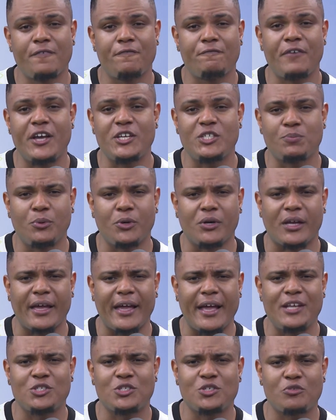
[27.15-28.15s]
Facebook,
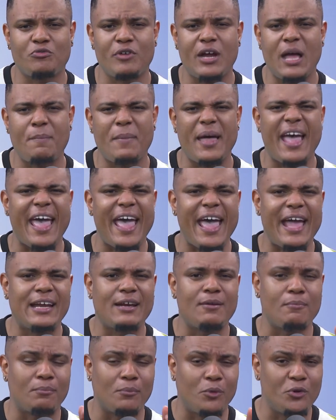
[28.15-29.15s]
Instagram,
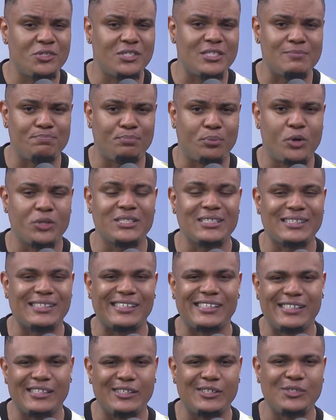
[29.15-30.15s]
and most
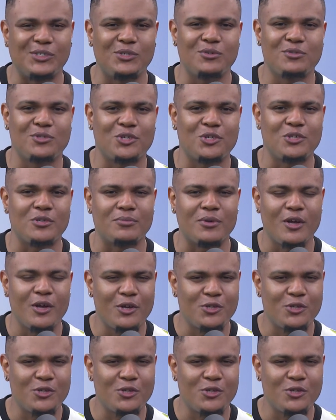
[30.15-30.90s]
importantly, YouTube.